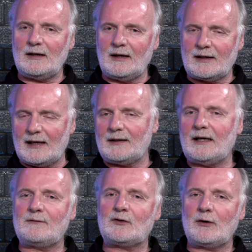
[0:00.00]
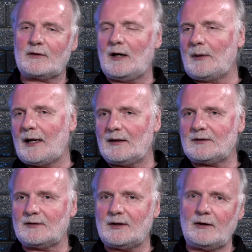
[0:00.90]
again, they've sort of come at
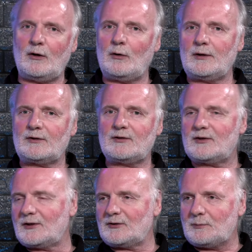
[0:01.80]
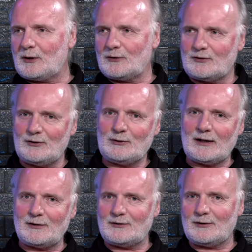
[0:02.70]
us and said, oh, this is a conspiracy. You
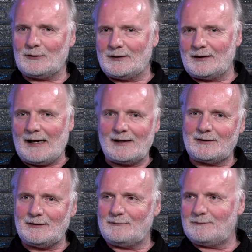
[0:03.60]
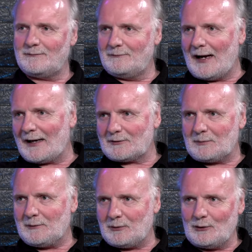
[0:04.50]
guys, you know, the anti-vax
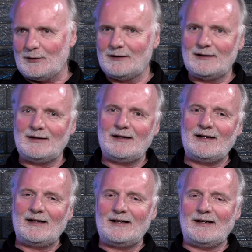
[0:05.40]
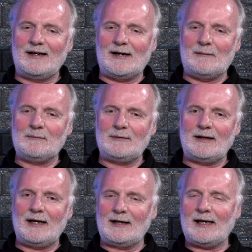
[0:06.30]
people. And
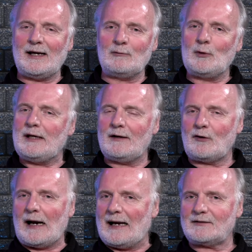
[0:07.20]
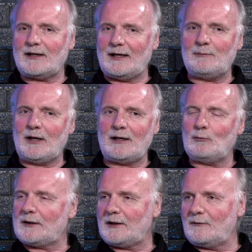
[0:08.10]
again, we never ask anybody
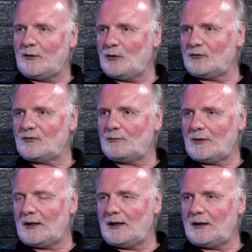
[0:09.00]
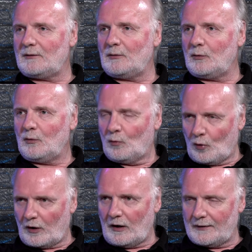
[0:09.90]
what their views
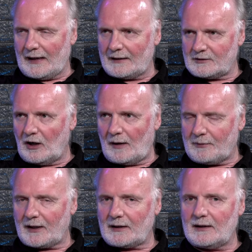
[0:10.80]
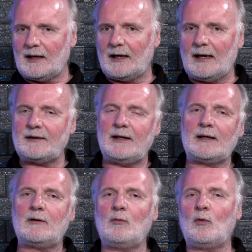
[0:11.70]
were on that topic. I
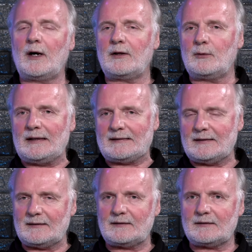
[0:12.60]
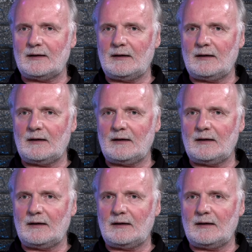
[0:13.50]
think one of the reasons